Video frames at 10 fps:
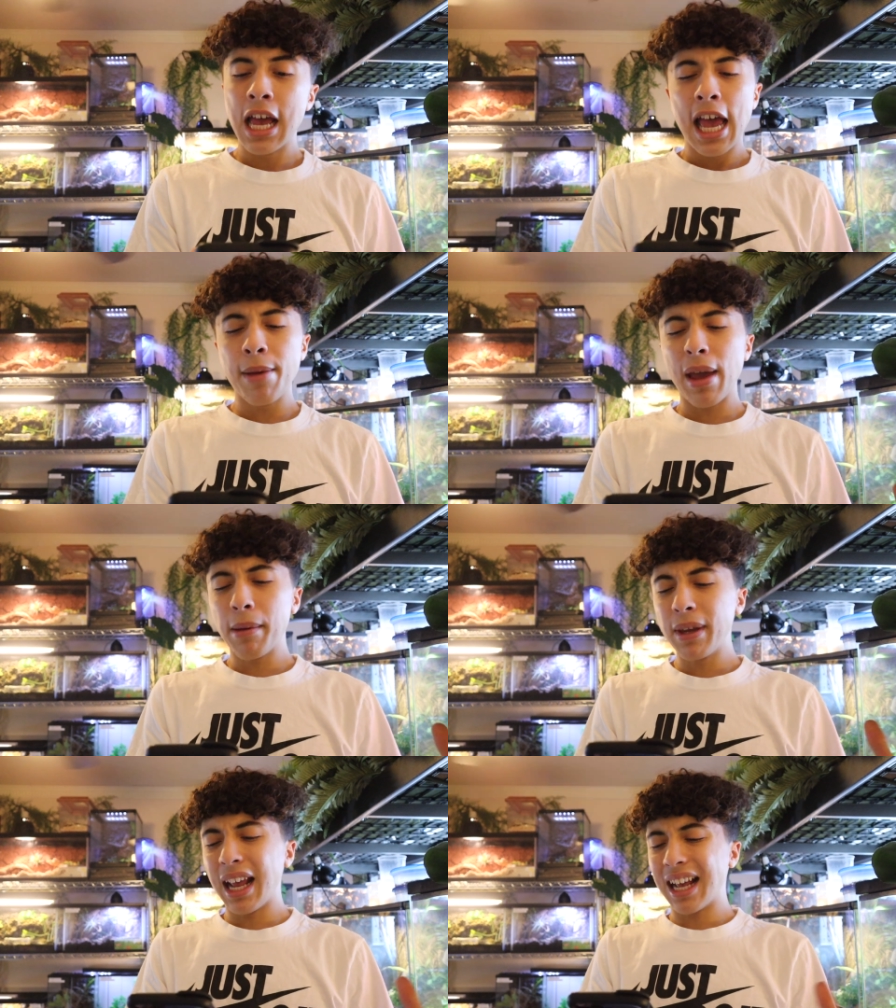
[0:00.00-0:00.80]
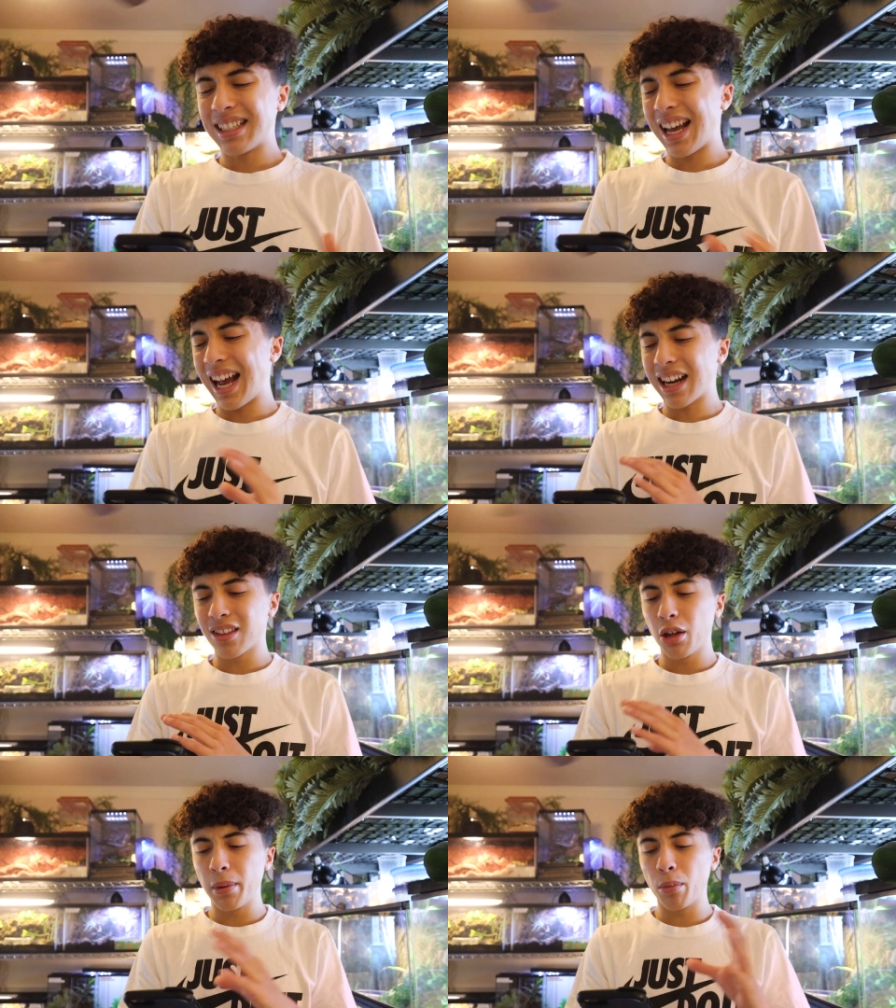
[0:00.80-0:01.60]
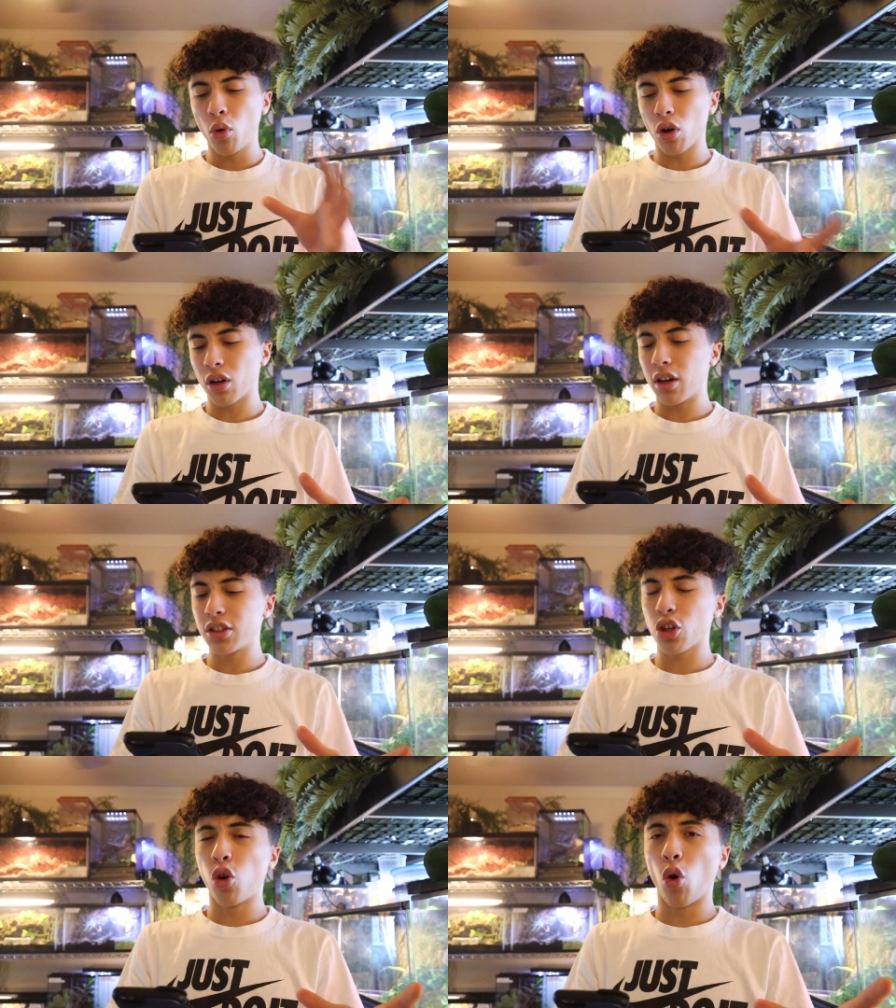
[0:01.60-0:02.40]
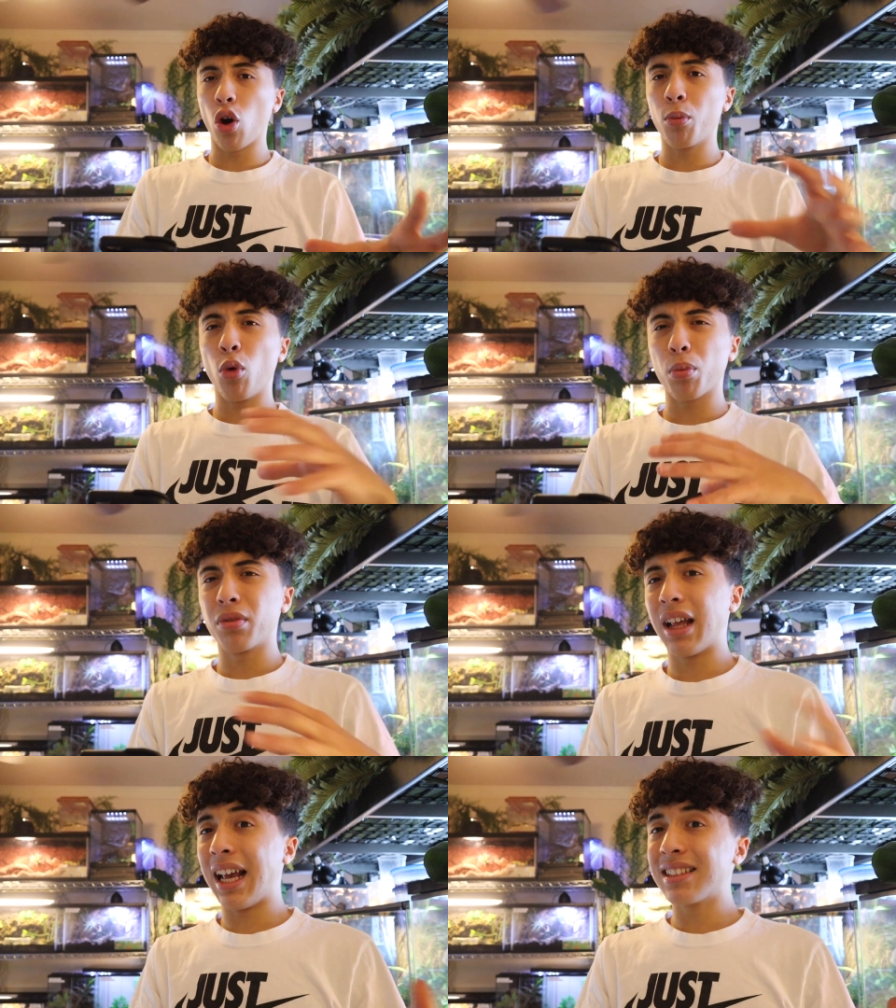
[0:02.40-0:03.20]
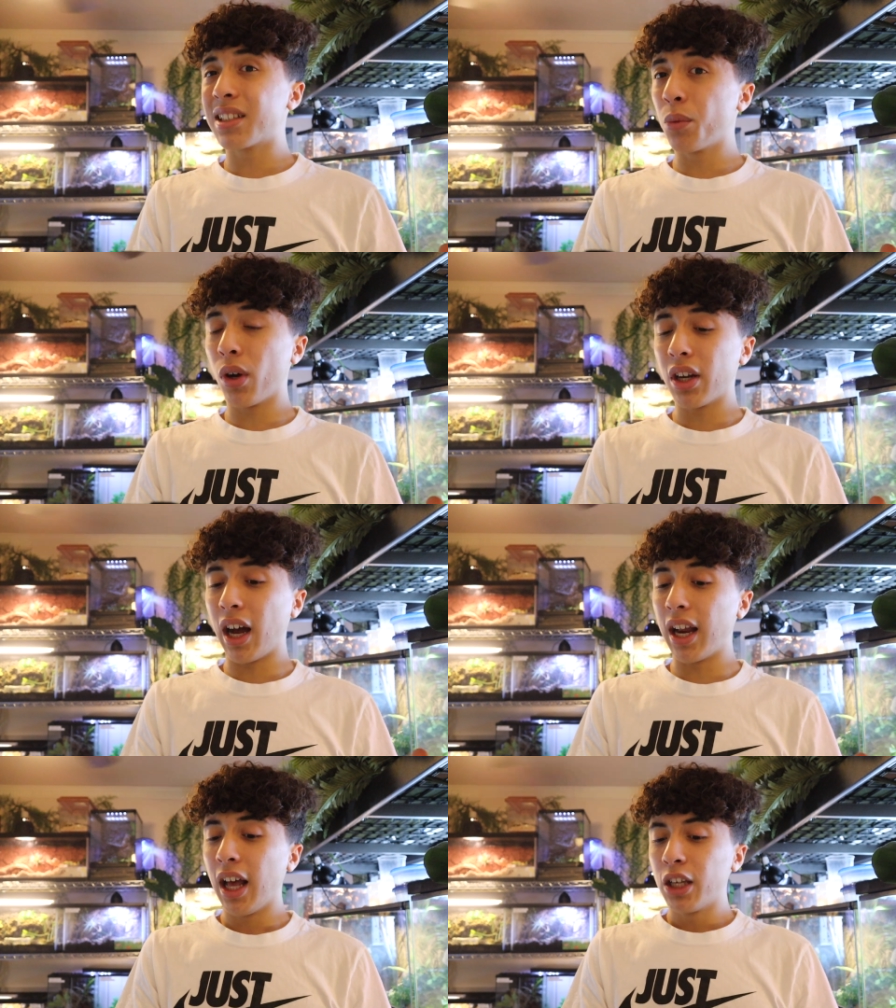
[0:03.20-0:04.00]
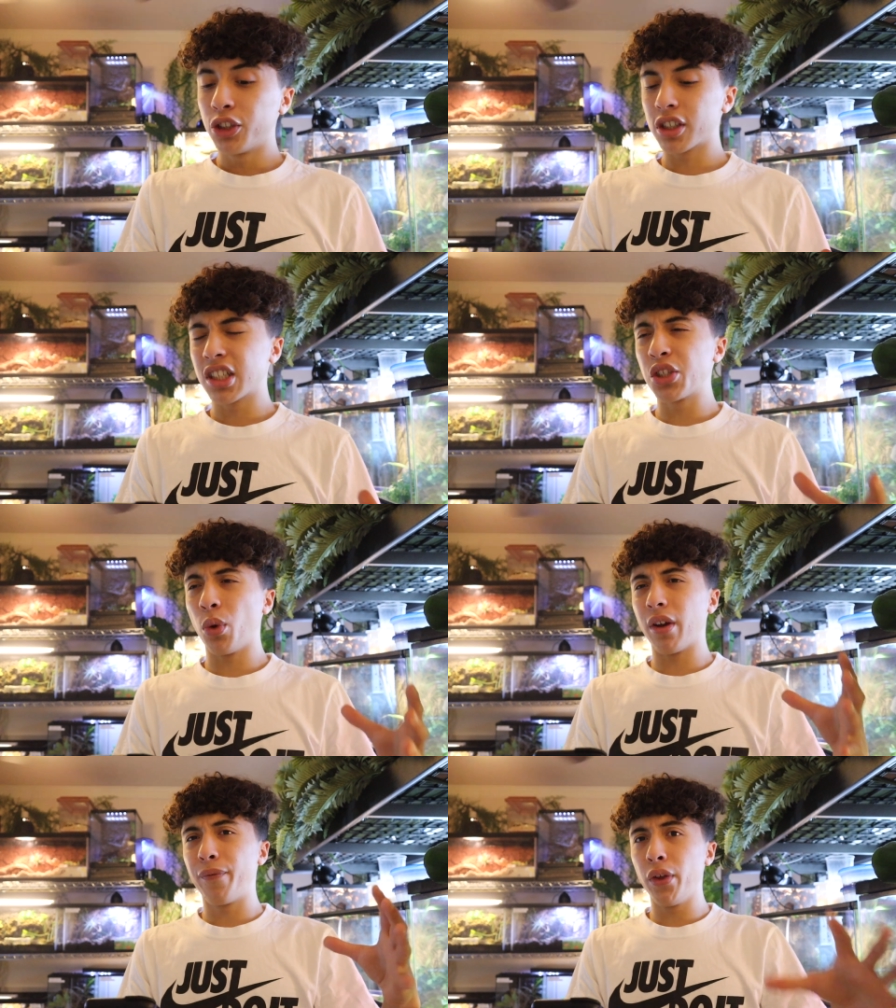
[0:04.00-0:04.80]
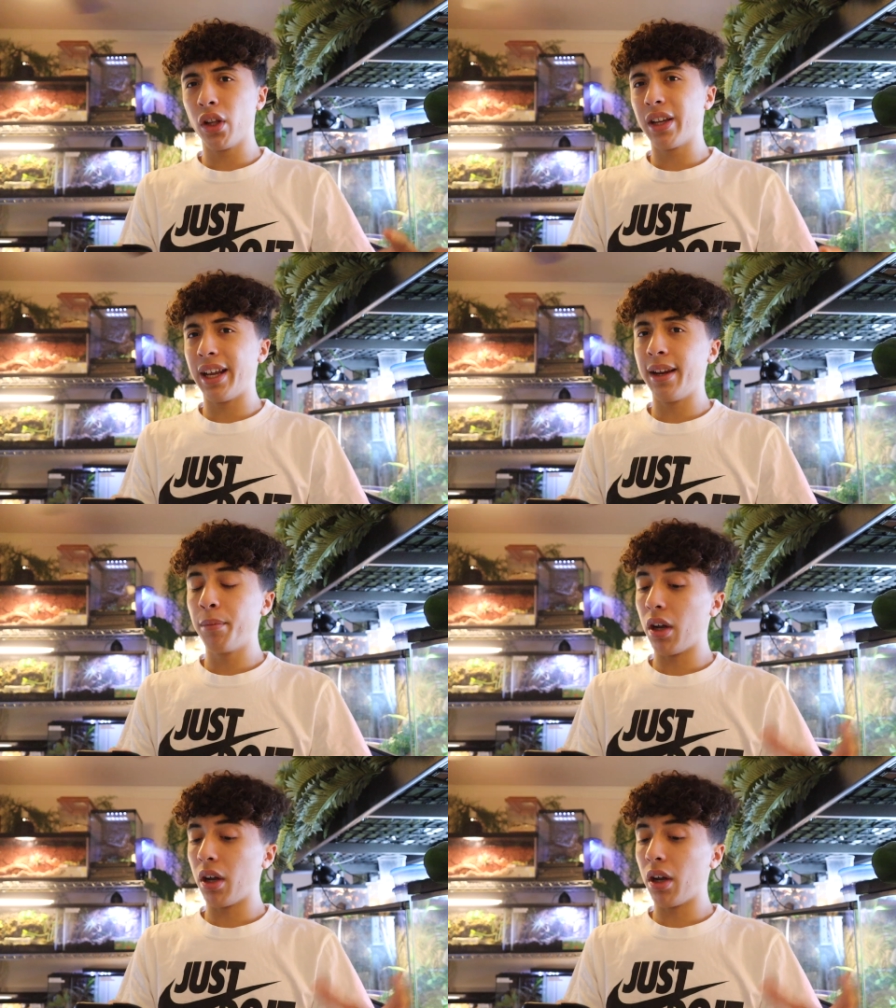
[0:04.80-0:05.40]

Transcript: it may be to add a little bit more decor, more plants and whatnot, just because you want to fill it in.